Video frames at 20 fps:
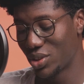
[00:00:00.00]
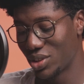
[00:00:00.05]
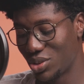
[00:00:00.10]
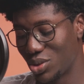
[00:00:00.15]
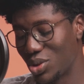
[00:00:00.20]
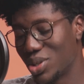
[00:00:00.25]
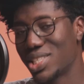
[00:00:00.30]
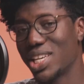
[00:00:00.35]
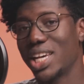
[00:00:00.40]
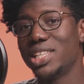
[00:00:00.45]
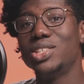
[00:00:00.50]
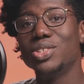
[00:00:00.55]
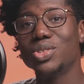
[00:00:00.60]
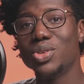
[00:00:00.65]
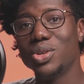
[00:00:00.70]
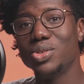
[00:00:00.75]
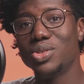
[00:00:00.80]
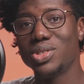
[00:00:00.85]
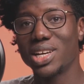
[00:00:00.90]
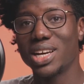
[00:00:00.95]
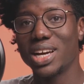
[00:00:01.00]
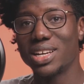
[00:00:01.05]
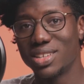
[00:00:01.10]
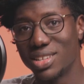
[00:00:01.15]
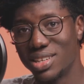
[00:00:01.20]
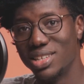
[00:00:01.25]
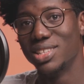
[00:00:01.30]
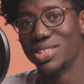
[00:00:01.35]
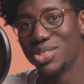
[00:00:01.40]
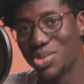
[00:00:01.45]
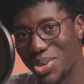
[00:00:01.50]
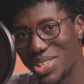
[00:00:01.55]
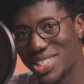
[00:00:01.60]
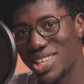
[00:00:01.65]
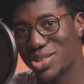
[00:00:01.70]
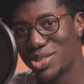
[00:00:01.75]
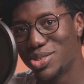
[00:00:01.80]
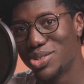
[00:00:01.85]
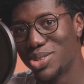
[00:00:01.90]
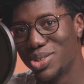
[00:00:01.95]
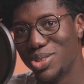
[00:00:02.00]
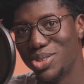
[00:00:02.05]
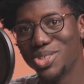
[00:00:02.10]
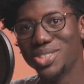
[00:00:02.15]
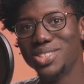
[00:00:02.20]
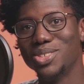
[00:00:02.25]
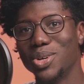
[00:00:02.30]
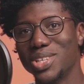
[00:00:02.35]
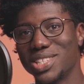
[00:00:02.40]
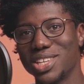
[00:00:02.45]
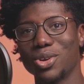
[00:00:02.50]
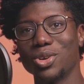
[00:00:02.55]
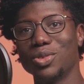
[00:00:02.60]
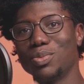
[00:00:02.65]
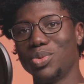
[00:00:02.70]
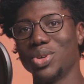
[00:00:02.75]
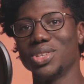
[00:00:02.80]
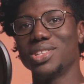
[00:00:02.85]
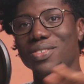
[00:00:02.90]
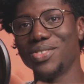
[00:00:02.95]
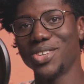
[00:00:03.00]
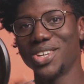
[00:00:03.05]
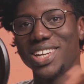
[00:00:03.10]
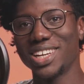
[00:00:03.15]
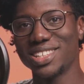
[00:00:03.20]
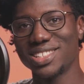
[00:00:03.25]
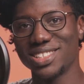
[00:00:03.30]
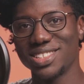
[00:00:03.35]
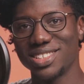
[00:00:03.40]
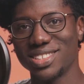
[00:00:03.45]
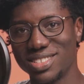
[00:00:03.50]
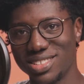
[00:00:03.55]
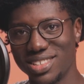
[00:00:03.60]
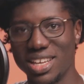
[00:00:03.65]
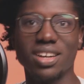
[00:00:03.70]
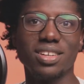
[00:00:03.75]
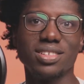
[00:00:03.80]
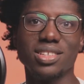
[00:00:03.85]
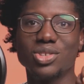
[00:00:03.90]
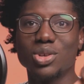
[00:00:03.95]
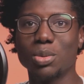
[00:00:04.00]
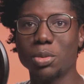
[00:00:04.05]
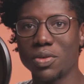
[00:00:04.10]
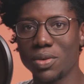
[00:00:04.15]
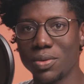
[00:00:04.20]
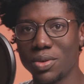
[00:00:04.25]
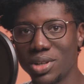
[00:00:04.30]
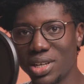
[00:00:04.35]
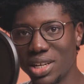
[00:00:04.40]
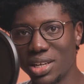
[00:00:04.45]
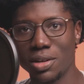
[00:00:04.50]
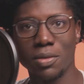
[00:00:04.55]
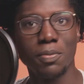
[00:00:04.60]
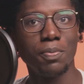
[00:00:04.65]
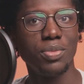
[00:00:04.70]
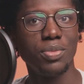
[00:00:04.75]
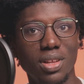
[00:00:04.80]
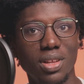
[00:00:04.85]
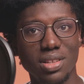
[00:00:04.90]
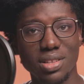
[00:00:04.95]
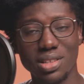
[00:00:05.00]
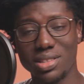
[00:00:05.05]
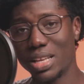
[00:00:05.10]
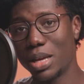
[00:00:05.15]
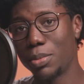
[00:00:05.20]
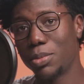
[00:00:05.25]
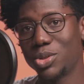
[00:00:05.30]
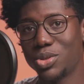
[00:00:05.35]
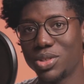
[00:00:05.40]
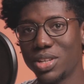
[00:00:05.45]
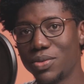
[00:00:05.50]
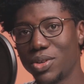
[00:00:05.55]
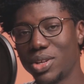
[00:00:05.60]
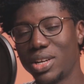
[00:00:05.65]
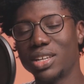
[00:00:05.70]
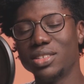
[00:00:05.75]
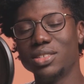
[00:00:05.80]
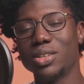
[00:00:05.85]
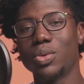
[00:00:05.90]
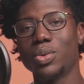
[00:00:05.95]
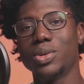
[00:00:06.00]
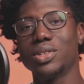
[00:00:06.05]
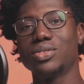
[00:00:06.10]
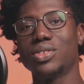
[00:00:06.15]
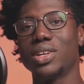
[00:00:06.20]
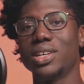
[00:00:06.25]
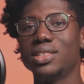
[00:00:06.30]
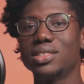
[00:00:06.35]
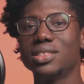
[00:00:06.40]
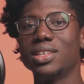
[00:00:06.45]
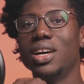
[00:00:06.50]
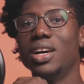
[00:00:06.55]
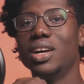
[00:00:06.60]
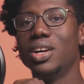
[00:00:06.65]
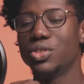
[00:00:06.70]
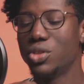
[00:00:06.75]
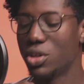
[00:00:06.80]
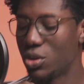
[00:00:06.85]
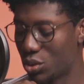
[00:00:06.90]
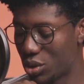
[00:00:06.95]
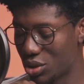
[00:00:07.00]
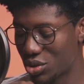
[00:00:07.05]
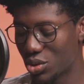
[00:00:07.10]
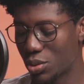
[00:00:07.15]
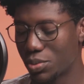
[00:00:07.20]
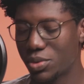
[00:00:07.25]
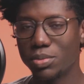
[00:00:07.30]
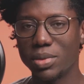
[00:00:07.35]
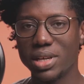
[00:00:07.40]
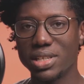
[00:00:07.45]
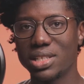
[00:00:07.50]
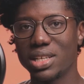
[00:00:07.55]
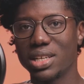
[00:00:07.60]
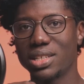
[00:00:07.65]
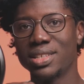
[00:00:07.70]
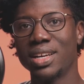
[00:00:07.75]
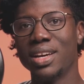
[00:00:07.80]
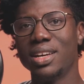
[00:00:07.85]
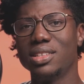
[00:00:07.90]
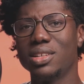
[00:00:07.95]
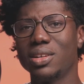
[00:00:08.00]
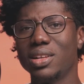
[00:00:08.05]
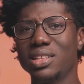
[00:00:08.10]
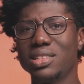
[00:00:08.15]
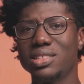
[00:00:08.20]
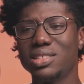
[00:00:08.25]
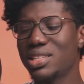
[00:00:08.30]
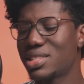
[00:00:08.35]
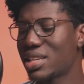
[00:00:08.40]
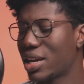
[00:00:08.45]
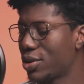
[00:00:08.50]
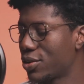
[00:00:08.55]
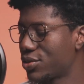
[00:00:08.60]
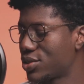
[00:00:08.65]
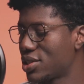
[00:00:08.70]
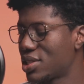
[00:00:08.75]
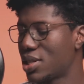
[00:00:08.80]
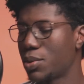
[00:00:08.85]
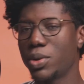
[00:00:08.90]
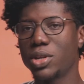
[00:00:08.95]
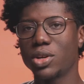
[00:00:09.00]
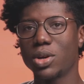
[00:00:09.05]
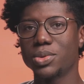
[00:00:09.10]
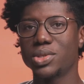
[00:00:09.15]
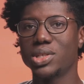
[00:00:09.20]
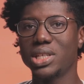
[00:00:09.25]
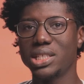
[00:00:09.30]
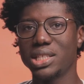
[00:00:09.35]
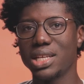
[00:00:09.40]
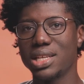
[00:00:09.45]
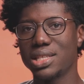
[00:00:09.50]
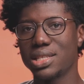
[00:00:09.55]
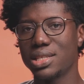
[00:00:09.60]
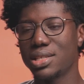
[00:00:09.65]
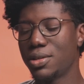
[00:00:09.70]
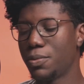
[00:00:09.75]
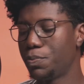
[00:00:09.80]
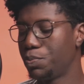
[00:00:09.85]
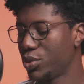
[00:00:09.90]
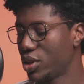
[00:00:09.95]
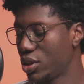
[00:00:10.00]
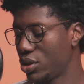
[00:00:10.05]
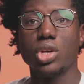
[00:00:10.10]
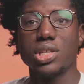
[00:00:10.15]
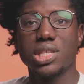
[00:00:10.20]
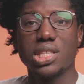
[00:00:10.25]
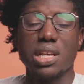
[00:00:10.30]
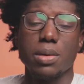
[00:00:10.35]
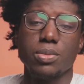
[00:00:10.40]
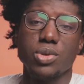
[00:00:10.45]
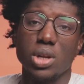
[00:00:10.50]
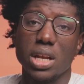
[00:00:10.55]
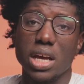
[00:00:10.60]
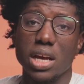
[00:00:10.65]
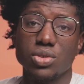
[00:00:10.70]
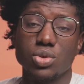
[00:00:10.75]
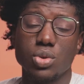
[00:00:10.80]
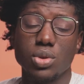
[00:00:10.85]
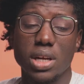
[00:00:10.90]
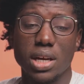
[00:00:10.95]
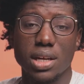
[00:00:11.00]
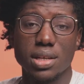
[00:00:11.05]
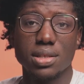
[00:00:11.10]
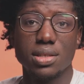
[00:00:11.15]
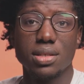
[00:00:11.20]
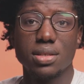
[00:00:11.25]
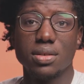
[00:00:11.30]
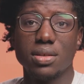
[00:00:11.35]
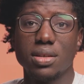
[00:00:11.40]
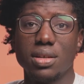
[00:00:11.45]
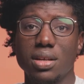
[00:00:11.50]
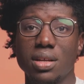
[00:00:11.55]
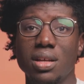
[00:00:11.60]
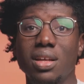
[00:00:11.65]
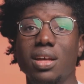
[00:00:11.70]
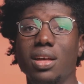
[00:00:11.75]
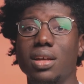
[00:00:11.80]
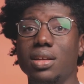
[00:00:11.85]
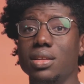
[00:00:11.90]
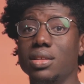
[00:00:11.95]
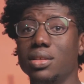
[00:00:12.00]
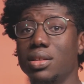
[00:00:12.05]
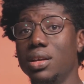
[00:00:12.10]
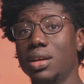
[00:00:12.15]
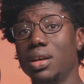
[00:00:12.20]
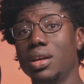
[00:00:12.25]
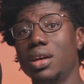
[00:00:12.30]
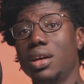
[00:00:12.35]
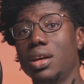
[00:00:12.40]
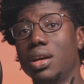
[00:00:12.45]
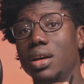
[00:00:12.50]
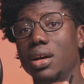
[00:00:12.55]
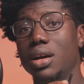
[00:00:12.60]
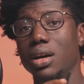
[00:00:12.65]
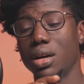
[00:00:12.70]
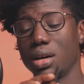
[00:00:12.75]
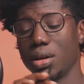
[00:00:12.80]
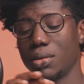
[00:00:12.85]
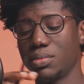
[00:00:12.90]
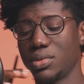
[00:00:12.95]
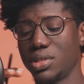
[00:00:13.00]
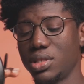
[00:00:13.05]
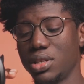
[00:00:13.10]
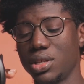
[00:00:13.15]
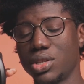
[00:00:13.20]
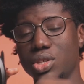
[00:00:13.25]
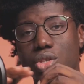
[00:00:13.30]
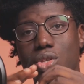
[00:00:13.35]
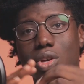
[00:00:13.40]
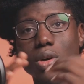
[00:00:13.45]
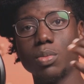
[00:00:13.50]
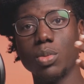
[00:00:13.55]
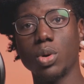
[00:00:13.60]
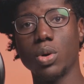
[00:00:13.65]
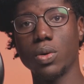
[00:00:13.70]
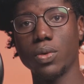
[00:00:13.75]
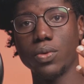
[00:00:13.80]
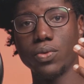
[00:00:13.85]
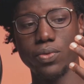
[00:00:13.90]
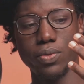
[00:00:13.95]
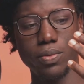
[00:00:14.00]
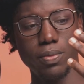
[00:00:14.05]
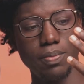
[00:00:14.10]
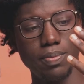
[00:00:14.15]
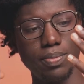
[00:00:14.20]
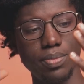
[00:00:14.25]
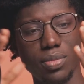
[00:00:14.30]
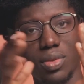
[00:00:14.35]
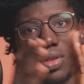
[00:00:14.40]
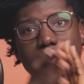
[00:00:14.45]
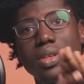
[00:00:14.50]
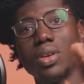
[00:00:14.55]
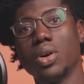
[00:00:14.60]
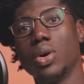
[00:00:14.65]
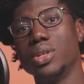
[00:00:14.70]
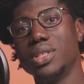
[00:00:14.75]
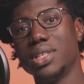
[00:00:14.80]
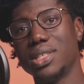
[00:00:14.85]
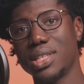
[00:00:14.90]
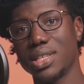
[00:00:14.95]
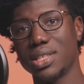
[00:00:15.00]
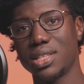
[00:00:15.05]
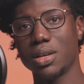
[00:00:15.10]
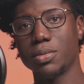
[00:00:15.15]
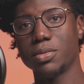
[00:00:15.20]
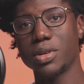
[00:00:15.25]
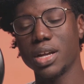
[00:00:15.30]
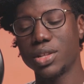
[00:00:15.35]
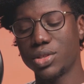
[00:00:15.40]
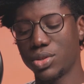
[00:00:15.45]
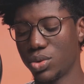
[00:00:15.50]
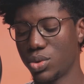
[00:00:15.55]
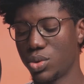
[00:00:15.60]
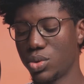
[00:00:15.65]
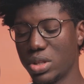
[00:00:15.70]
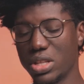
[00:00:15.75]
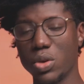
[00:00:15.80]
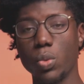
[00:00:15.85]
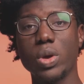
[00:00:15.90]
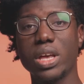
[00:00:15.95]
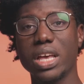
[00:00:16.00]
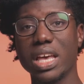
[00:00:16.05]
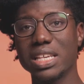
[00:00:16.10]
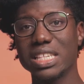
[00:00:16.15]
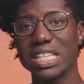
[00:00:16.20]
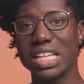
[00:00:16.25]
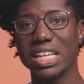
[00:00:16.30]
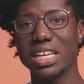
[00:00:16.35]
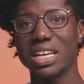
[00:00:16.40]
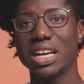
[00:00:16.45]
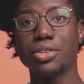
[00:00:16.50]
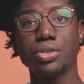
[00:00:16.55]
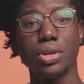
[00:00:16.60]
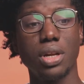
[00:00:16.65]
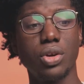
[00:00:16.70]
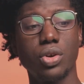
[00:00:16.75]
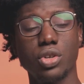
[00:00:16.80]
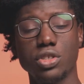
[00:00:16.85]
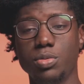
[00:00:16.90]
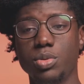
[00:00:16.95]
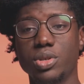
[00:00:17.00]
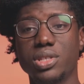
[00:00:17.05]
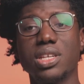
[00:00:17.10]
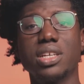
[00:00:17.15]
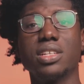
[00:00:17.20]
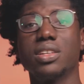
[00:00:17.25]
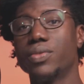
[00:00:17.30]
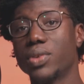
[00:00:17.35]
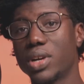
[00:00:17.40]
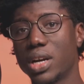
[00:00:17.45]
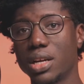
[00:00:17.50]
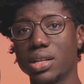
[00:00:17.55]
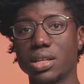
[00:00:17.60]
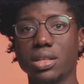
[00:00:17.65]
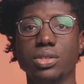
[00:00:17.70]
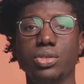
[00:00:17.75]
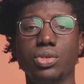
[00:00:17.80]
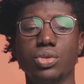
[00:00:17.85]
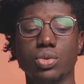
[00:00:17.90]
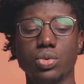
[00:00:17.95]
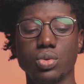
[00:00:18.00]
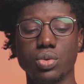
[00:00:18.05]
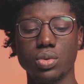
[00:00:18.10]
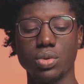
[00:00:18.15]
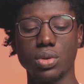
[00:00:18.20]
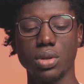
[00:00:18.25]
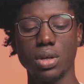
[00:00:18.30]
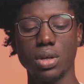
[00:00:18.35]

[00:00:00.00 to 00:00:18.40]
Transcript: your site is going to take at least 1 second to load, 1 second plus every other thing, the sum of every other, the time between every other request, right? So you want to optimize that. Now, in this kind of system, when it comes to latency, your system is only as good as the sum of all the system, right? So the weakest link actually contributes significantly to